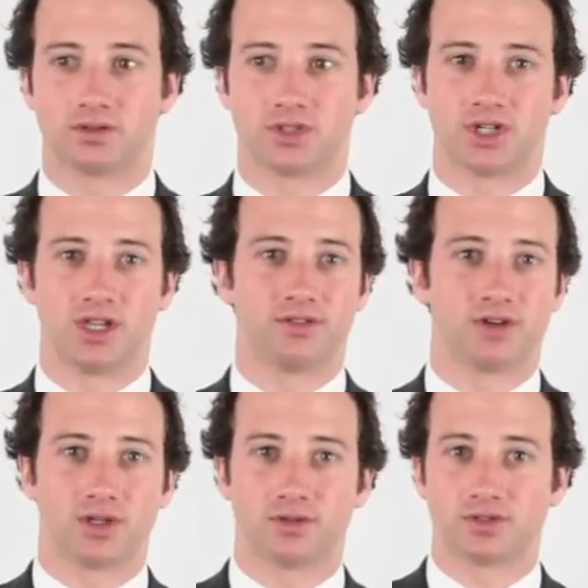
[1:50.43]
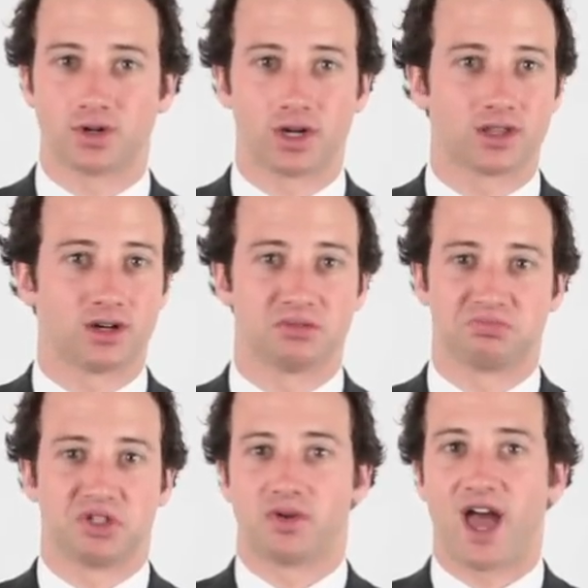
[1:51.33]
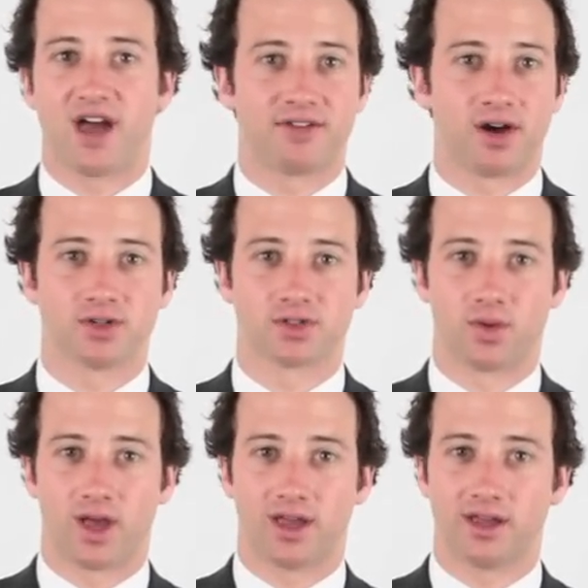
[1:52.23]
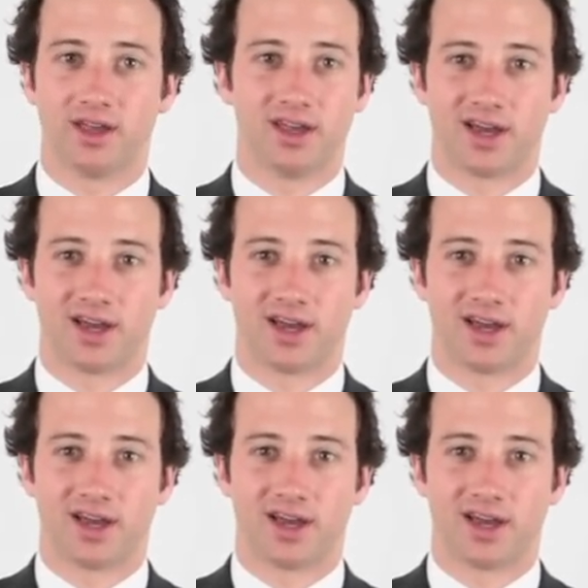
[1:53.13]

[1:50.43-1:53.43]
Geneva, you have Zurich that are 2.5 hours away.